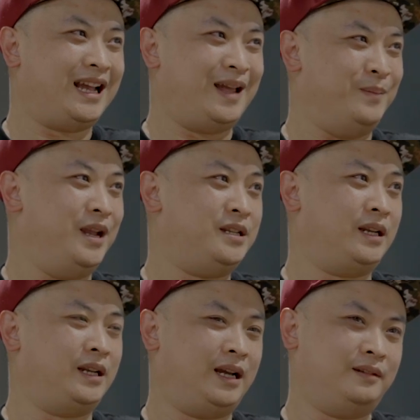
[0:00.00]

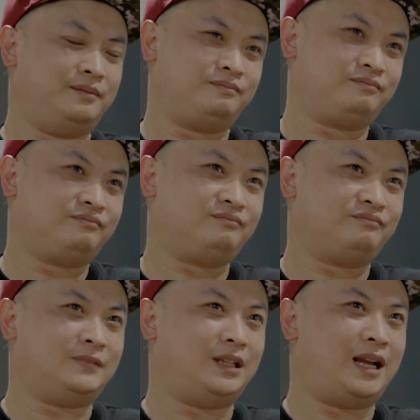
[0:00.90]
amazing, and
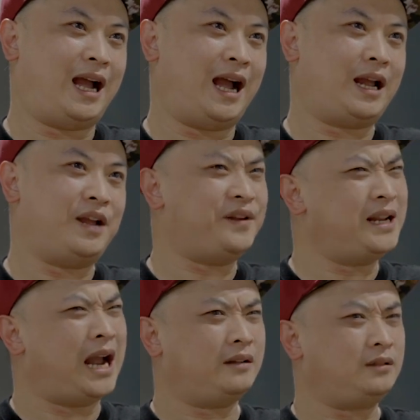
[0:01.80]
I
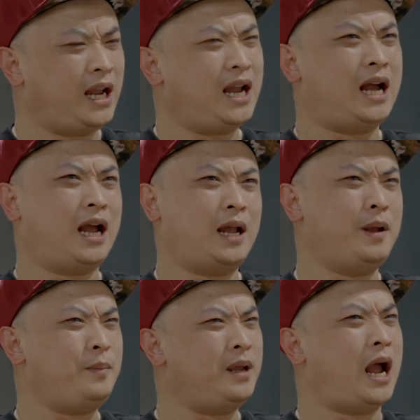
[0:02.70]
think
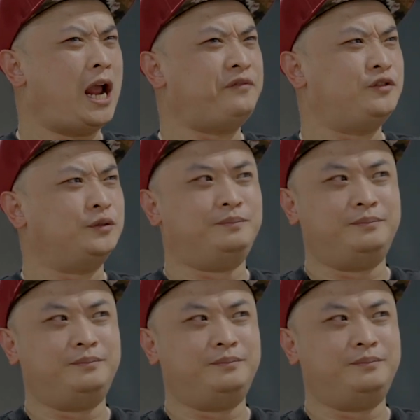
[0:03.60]
maybe I have to